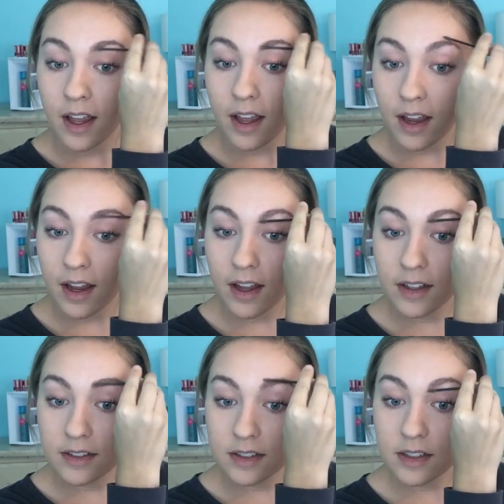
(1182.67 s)

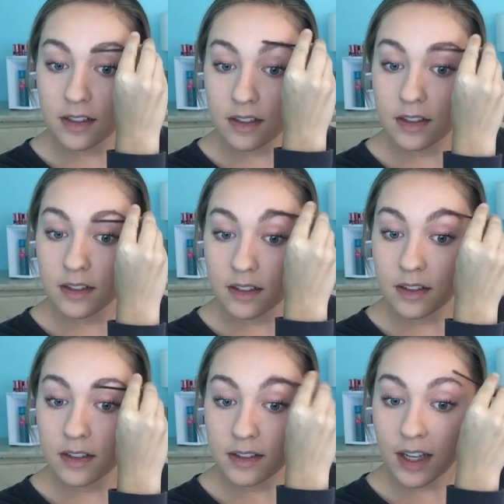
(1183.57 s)
And
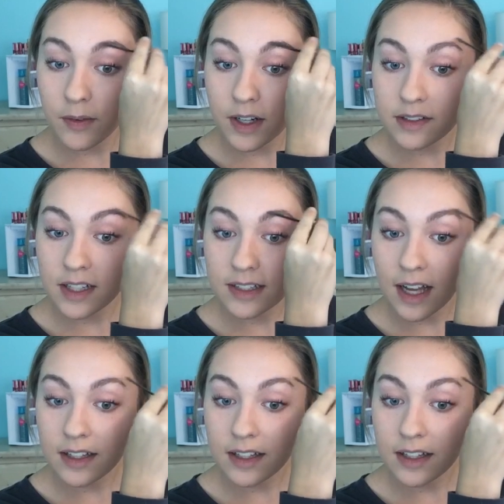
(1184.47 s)
is anyone else like that?